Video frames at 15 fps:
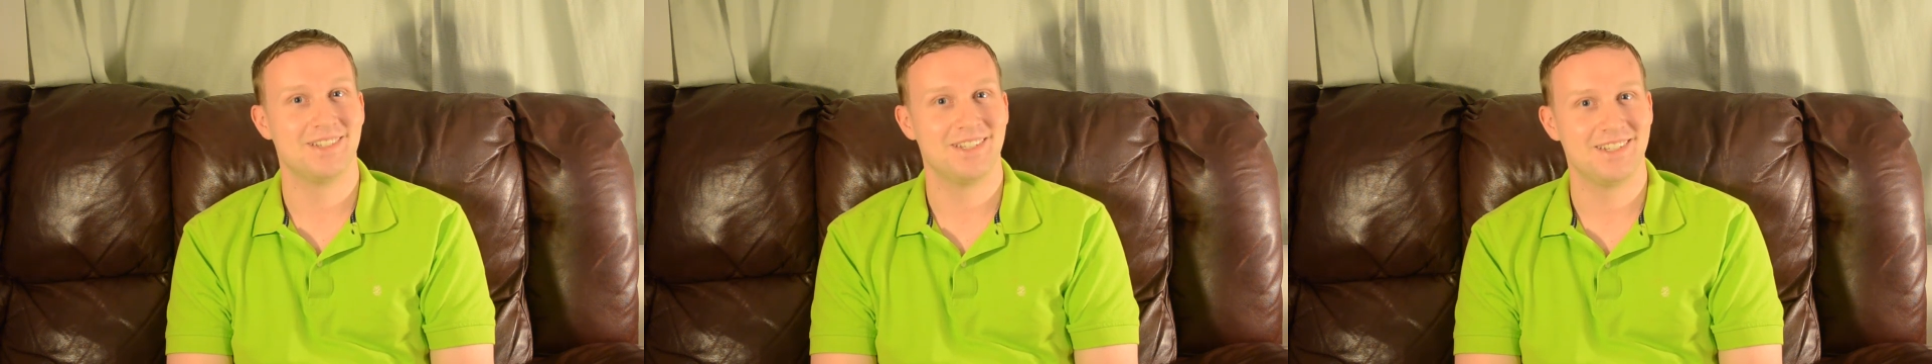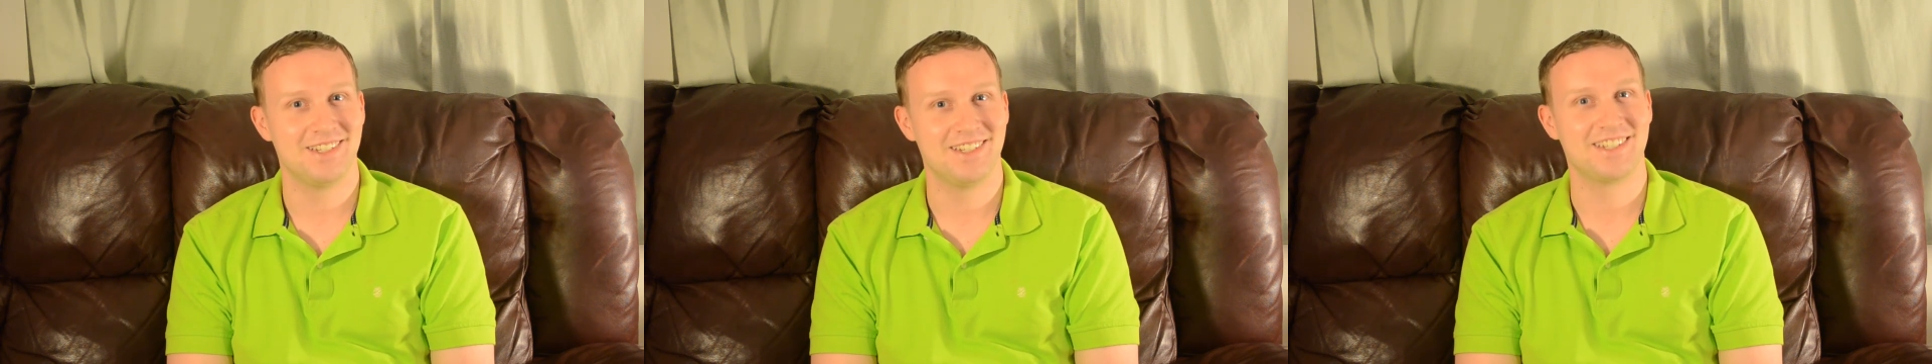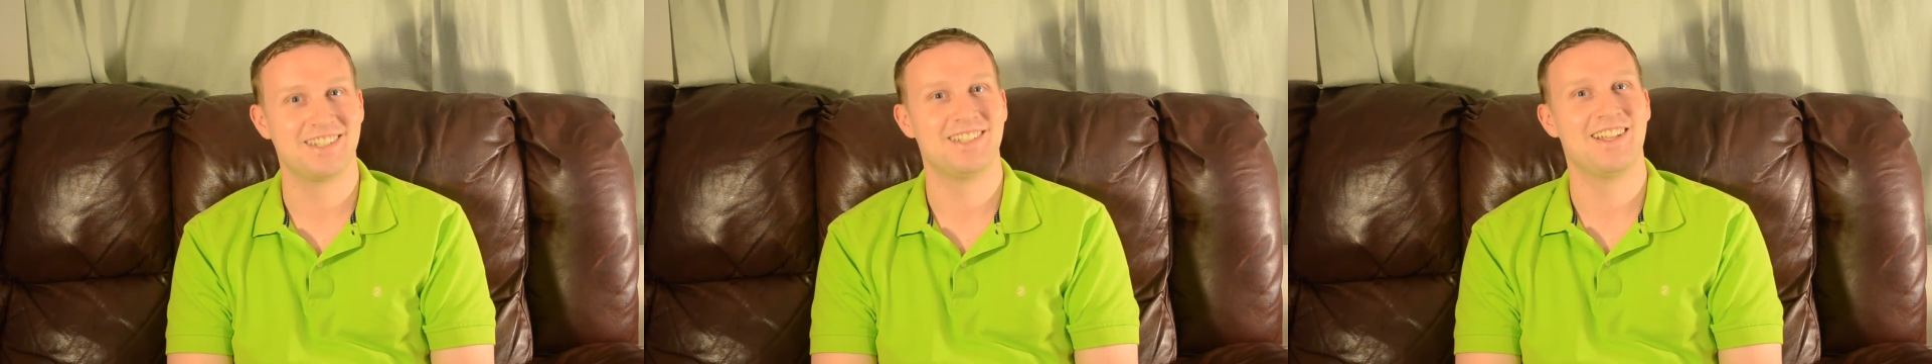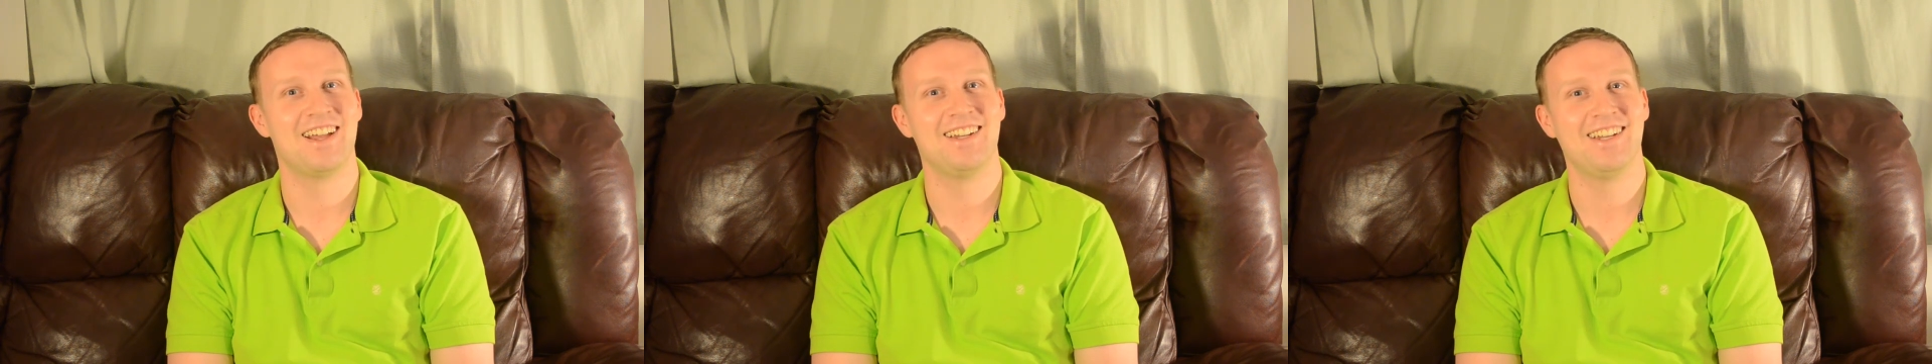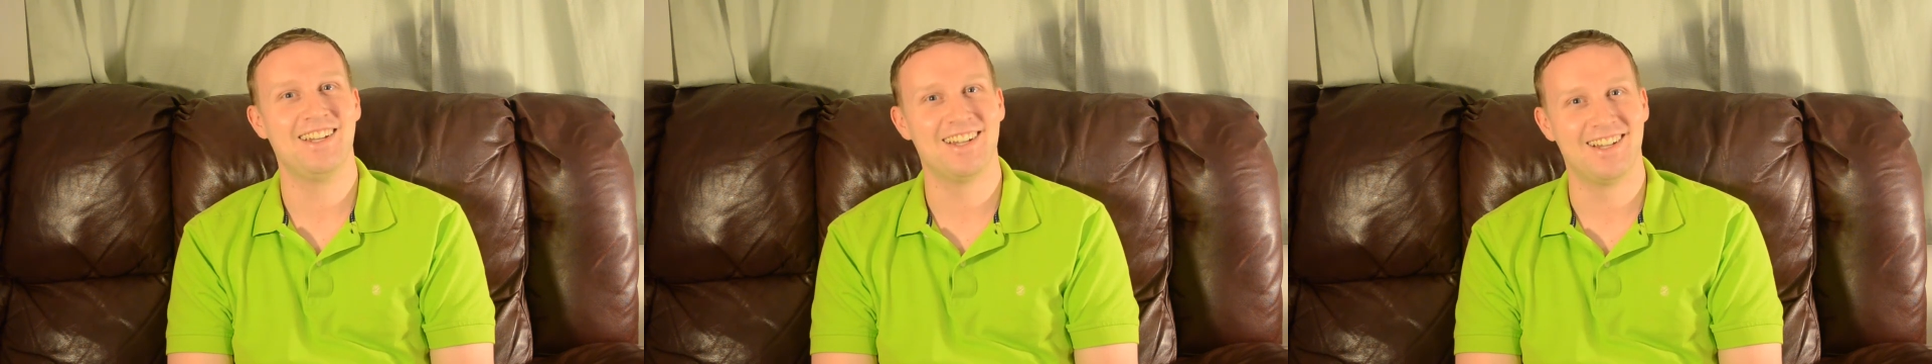
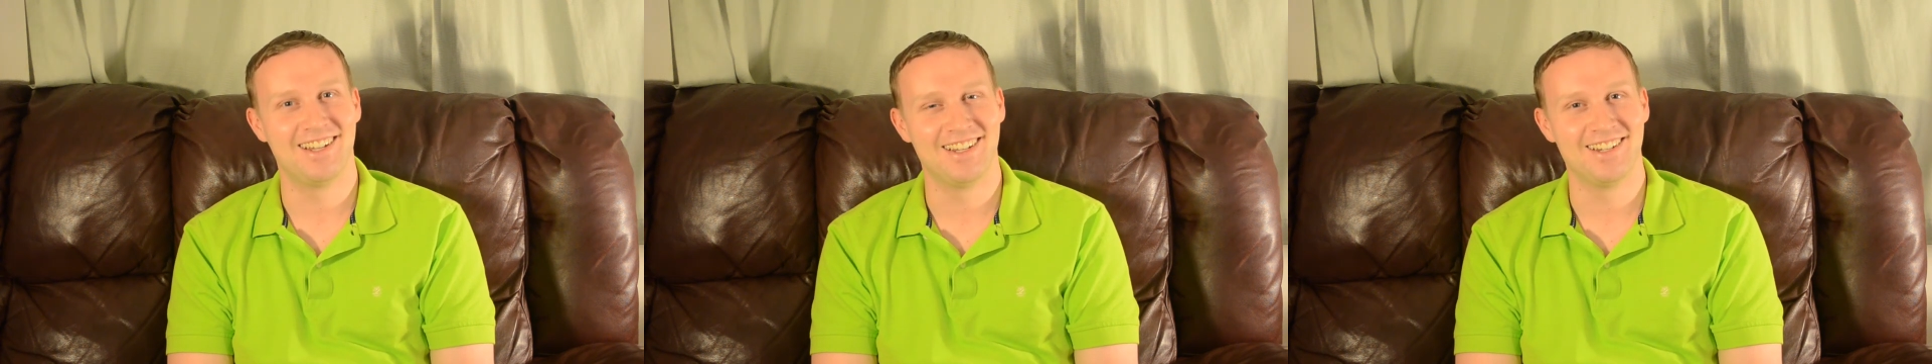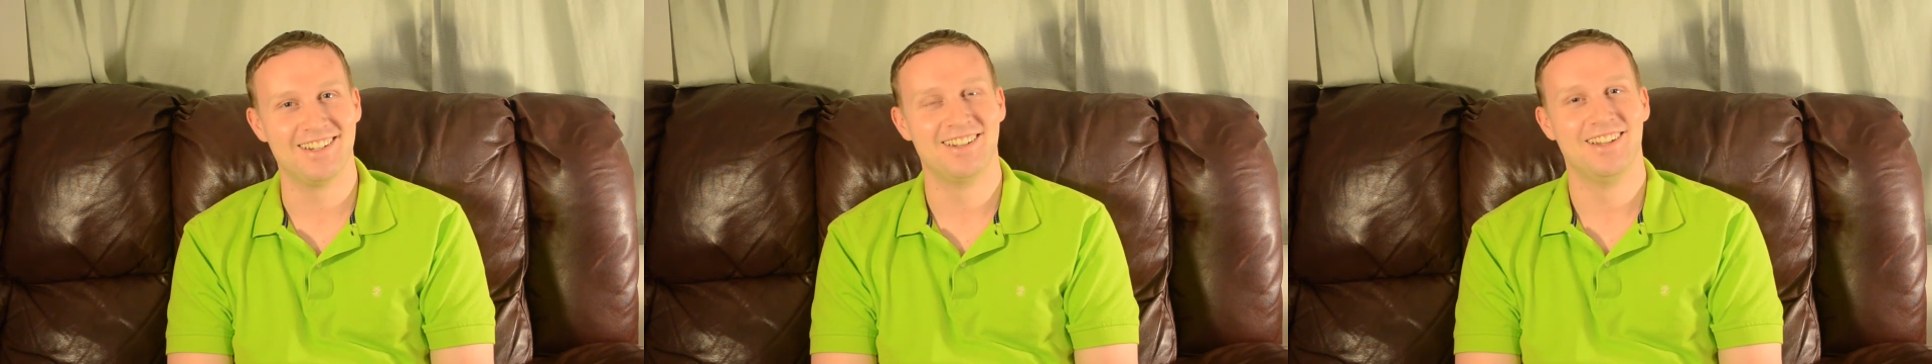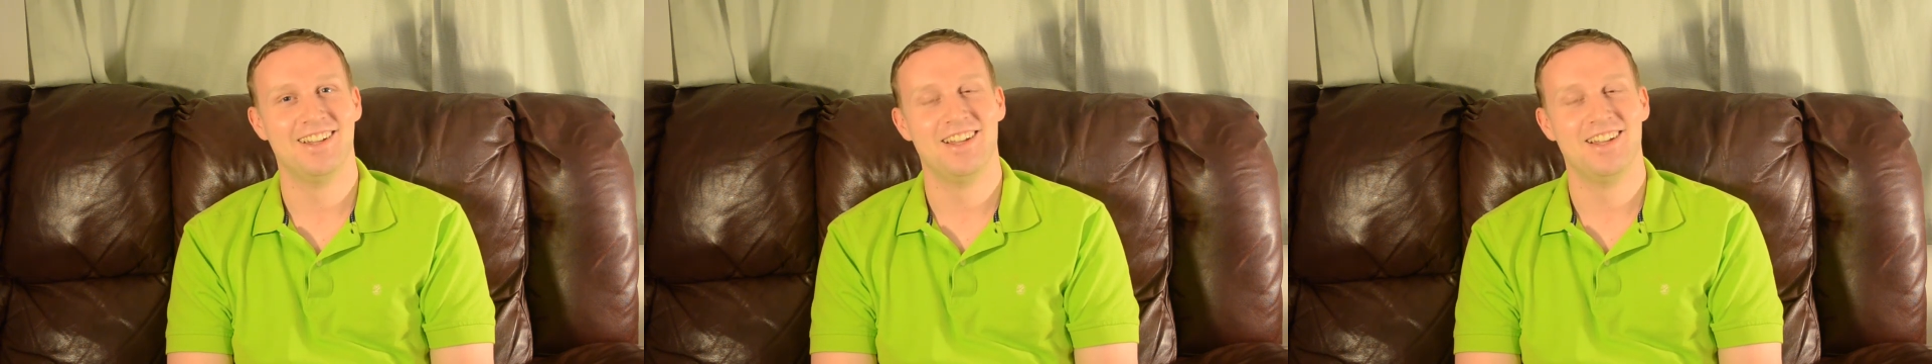$6.99.